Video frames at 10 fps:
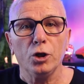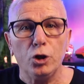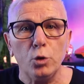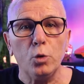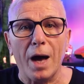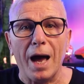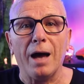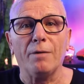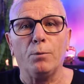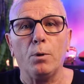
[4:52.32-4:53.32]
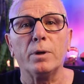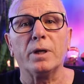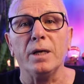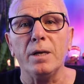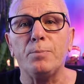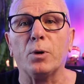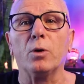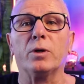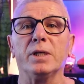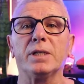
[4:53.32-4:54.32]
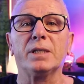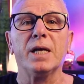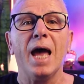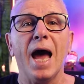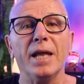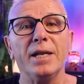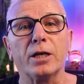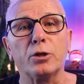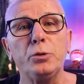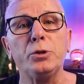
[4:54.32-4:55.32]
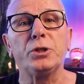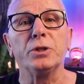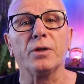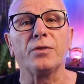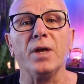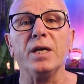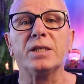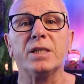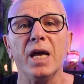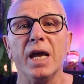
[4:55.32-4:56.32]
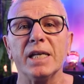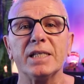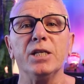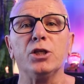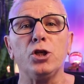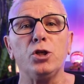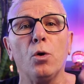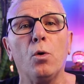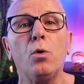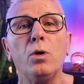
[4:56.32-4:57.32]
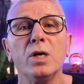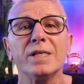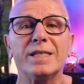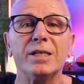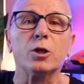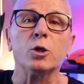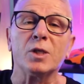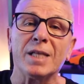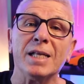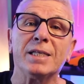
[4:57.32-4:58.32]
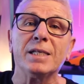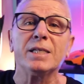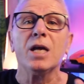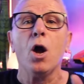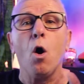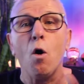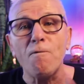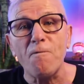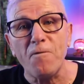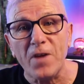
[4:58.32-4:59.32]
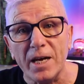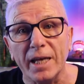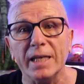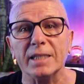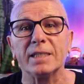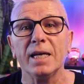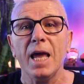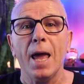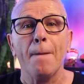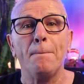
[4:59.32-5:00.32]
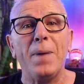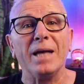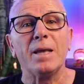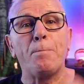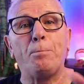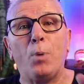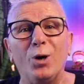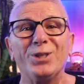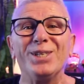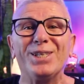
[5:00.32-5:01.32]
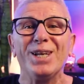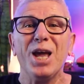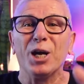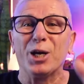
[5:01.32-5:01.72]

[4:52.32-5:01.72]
You are work in the progress, and the crucial things isn't your circumstances or feelings, but the potter's